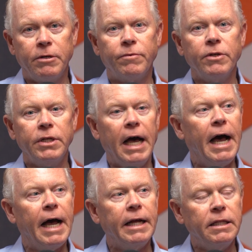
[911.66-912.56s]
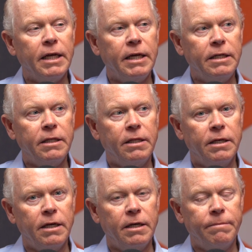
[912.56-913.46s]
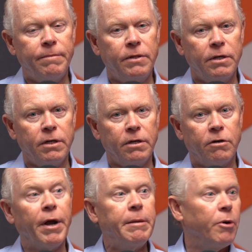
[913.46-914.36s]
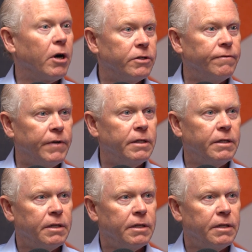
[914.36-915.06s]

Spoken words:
to really highlight the great parts of it.